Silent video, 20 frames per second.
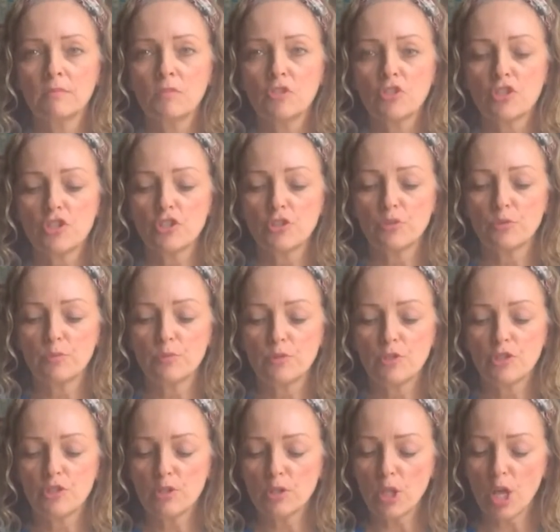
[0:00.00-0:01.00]
two
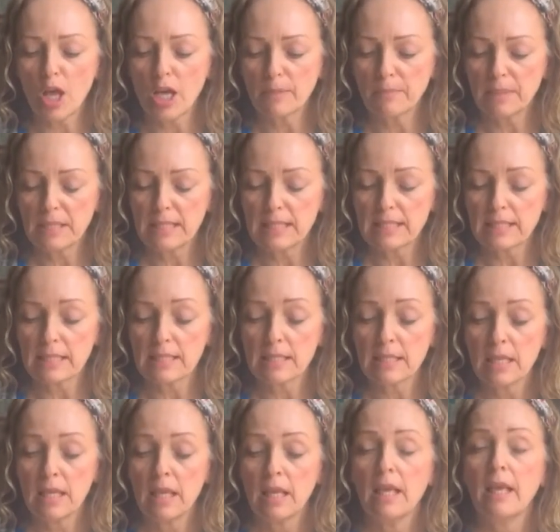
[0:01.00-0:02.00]
long pieces.
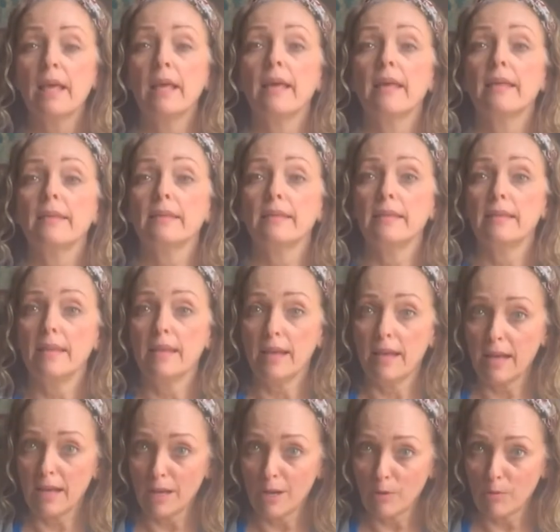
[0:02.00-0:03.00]

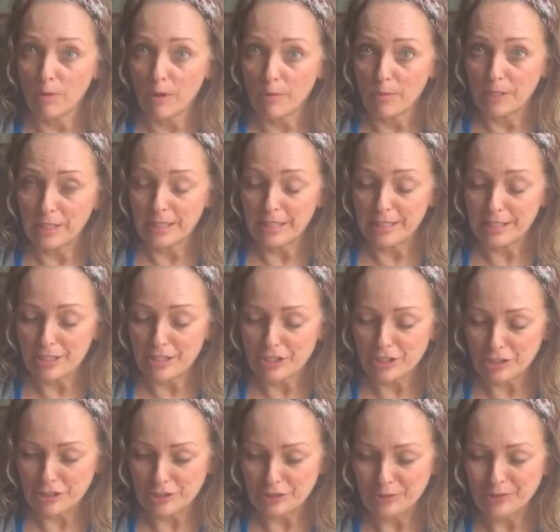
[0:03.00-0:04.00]
Now what we need to
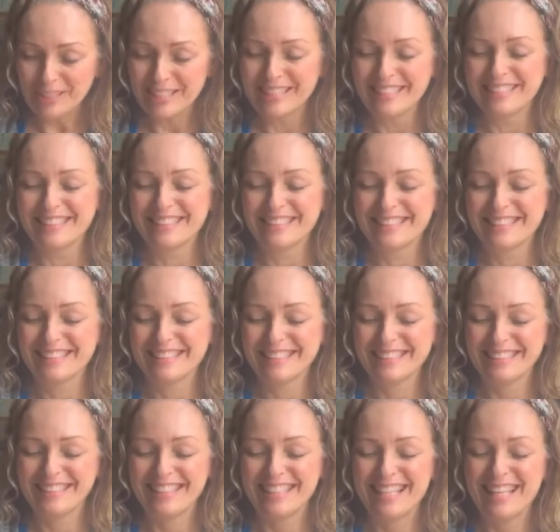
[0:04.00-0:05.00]
do
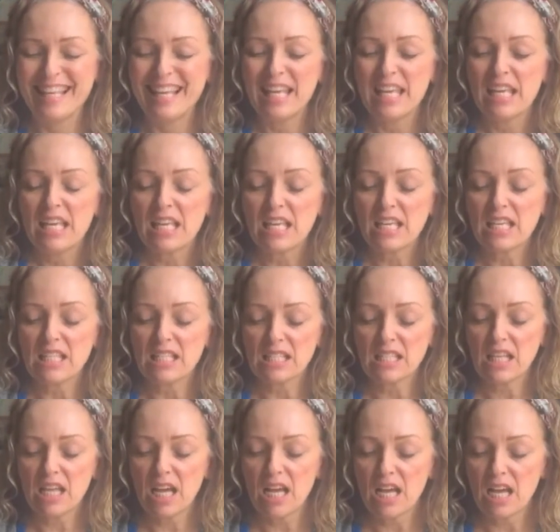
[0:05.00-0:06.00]
is
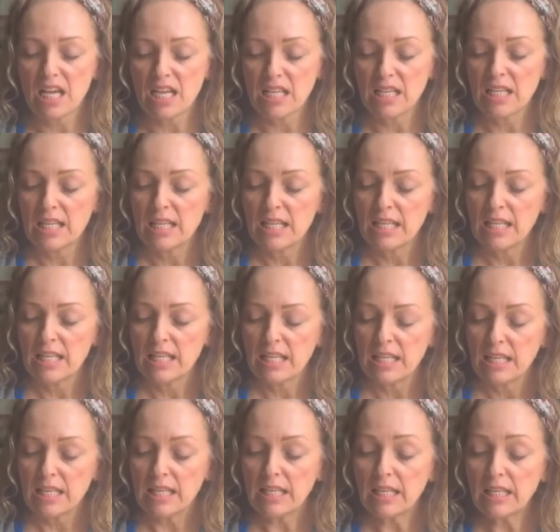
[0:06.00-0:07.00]
cut
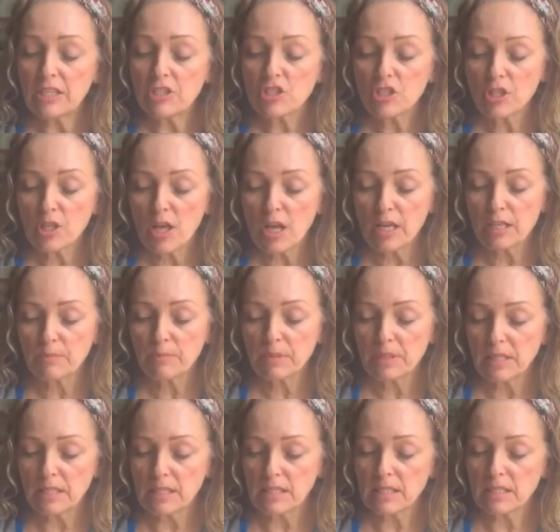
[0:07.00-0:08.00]
each long
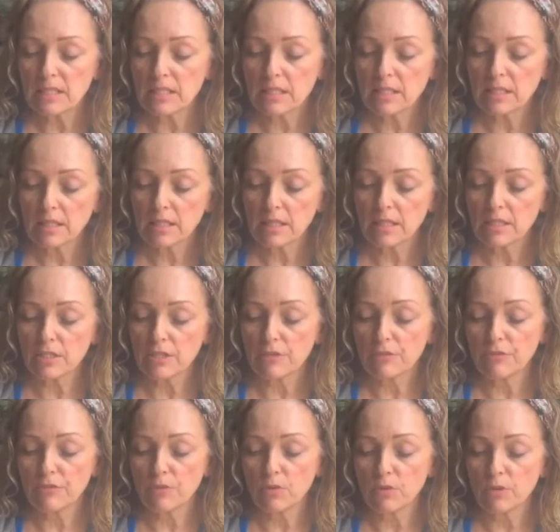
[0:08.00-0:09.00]
piece into
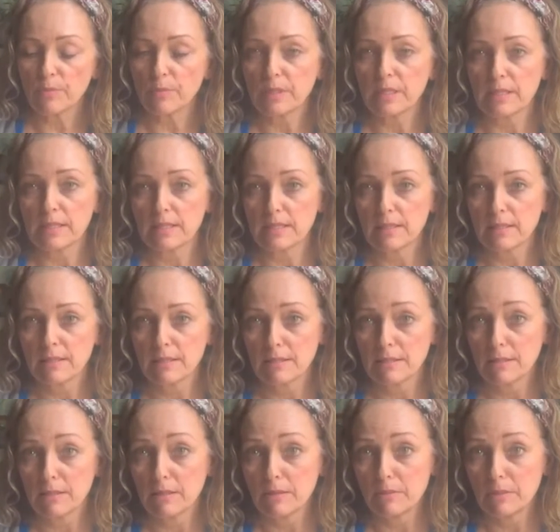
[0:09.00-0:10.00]
4 pieces.
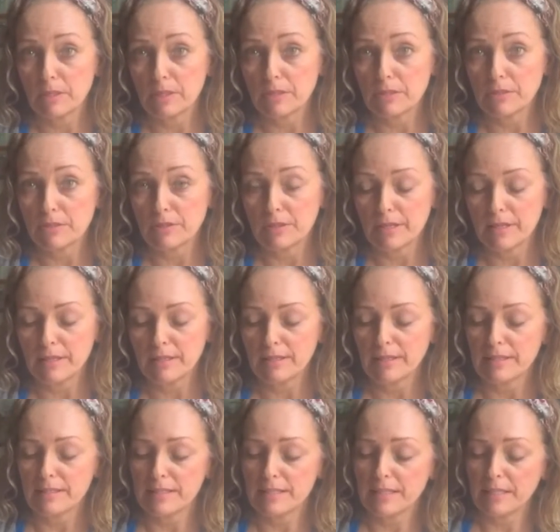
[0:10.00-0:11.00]
Do you think we can do that?
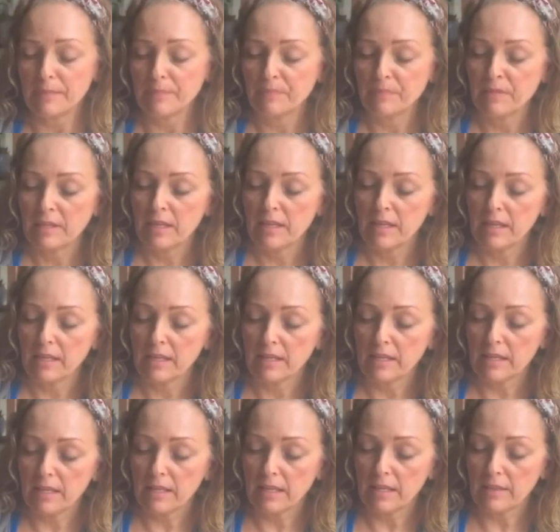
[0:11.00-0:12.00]
Let's see. I'm
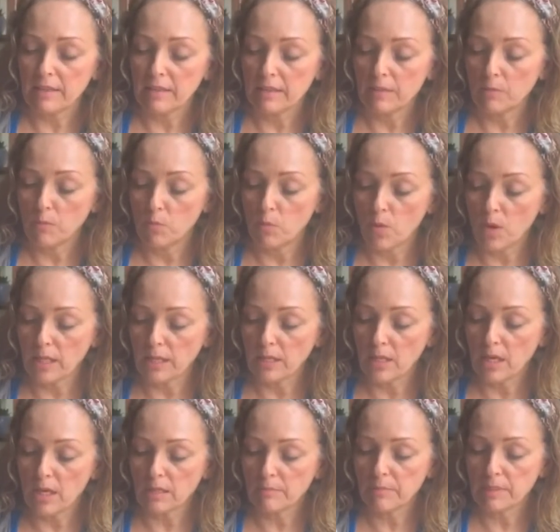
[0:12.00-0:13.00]
gonna cut one
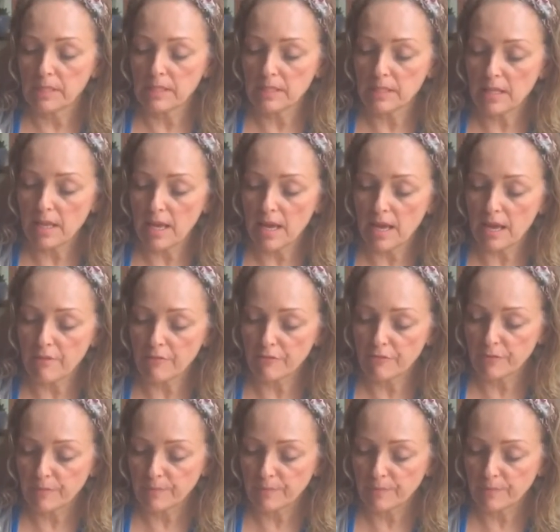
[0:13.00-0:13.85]
long piece in half,